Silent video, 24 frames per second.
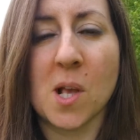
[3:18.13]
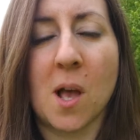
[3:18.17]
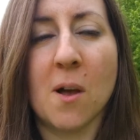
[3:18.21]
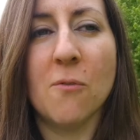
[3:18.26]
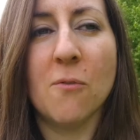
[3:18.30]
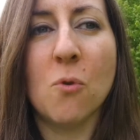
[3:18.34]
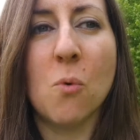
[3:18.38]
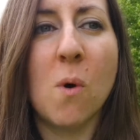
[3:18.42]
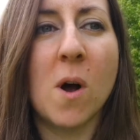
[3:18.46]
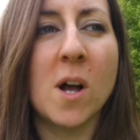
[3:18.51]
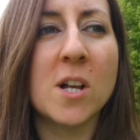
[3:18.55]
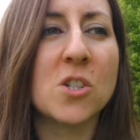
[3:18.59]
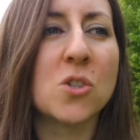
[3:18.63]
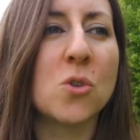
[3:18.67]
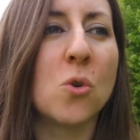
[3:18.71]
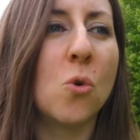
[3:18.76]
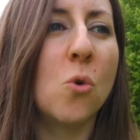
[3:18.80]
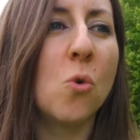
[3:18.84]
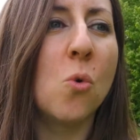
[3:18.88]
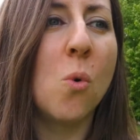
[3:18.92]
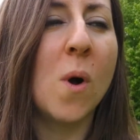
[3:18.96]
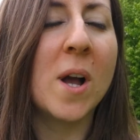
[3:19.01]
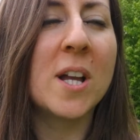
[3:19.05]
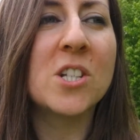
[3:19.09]
Otherwise, you're
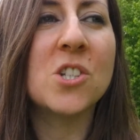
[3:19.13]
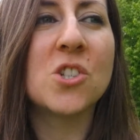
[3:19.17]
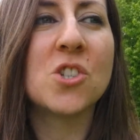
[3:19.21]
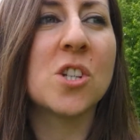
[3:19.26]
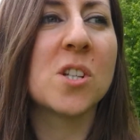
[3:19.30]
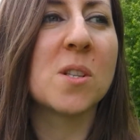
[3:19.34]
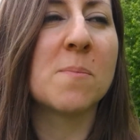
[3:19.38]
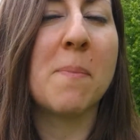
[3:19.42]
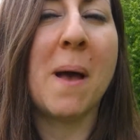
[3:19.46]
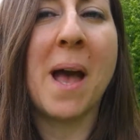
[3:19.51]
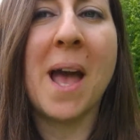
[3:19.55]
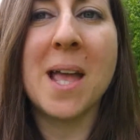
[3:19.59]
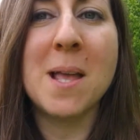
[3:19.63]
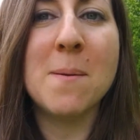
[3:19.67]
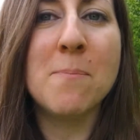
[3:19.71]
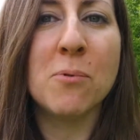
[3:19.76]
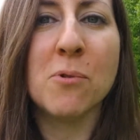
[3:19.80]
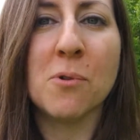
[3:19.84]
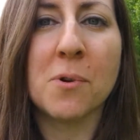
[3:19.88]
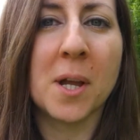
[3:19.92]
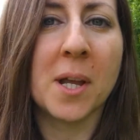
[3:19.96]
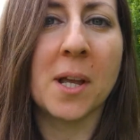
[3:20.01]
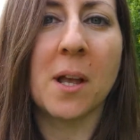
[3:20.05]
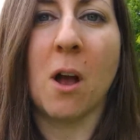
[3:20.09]
always just
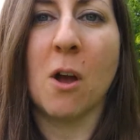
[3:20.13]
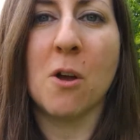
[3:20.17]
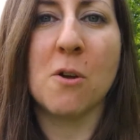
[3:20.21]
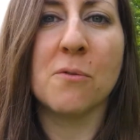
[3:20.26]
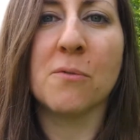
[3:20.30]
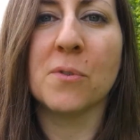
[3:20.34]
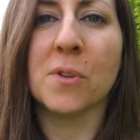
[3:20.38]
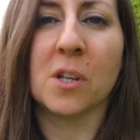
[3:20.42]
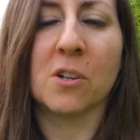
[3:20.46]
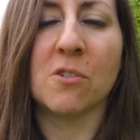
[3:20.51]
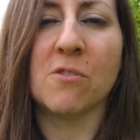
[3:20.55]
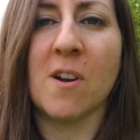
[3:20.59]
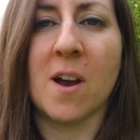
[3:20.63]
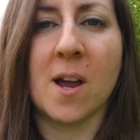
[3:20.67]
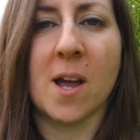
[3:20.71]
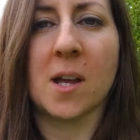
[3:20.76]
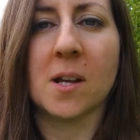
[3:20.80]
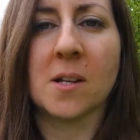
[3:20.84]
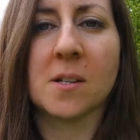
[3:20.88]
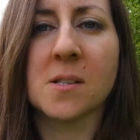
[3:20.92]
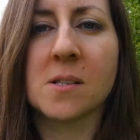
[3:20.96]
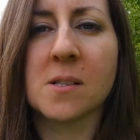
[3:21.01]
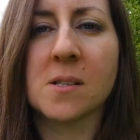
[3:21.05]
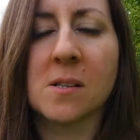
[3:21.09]
papering over the
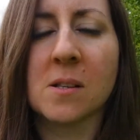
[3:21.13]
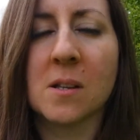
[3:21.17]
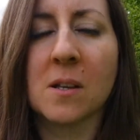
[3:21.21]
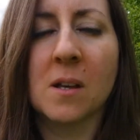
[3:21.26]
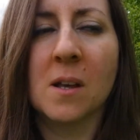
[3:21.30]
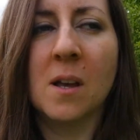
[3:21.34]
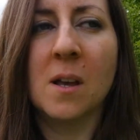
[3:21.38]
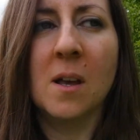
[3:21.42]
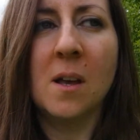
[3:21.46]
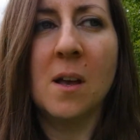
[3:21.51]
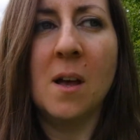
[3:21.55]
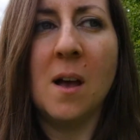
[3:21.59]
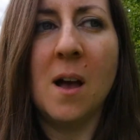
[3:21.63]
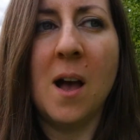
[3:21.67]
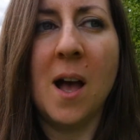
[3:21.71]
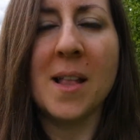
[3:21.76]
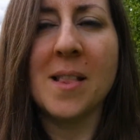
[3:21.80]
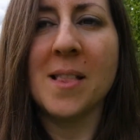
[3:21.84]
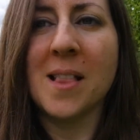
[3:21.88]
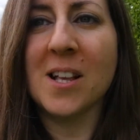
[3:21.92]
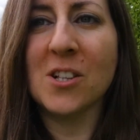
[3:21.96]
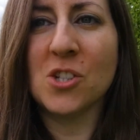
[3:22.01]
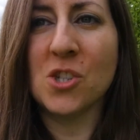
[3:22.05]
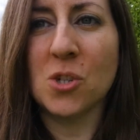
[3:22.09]
cracks
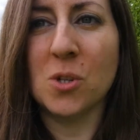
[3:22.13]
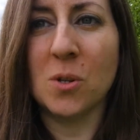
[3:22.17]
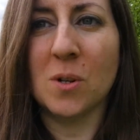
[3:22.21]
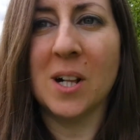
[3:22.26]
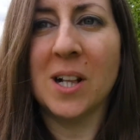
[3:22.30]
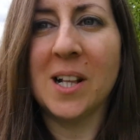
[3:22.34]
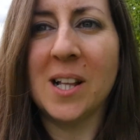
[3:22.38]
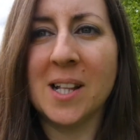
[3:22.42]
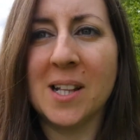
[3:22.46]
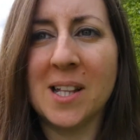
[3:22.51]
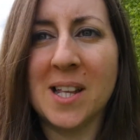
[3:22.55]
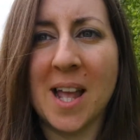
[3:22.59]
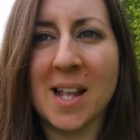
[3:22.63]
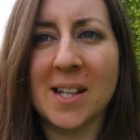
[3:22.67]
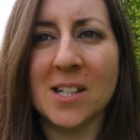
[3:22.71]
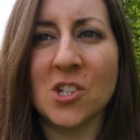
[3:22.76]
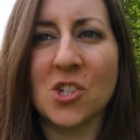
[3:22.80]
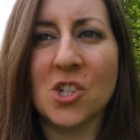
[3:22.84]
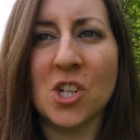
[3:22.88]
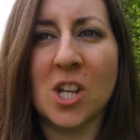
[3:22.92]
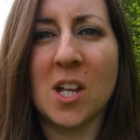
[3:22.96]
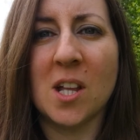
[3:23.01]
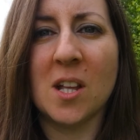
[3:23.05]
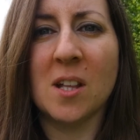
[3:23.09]
unless you clear the
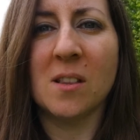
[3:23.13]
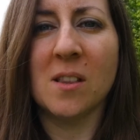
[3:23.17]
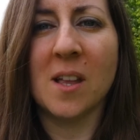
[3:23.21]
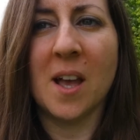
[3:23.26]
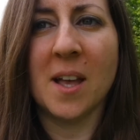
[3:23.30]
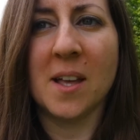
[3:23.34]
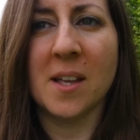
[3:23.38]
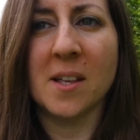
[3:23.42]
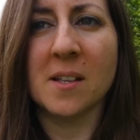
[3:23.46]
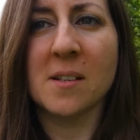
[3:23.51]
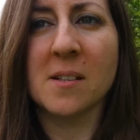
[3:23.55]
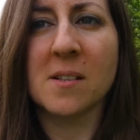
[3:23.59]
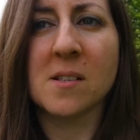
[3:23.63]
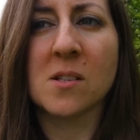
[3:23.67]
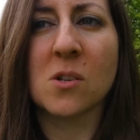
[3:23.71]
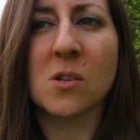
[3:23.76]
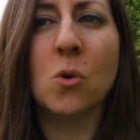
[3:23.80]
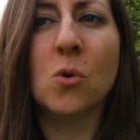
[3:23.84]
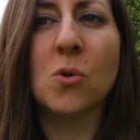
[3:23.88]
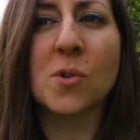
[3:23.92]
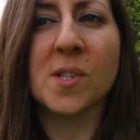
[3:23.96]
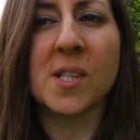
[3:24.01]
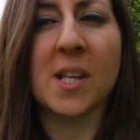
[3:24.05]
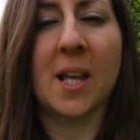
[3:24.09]
energy that is
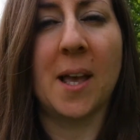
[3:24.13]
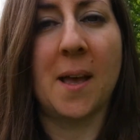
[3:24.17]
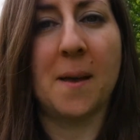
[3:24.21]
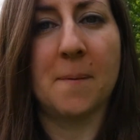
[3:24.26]
causing it.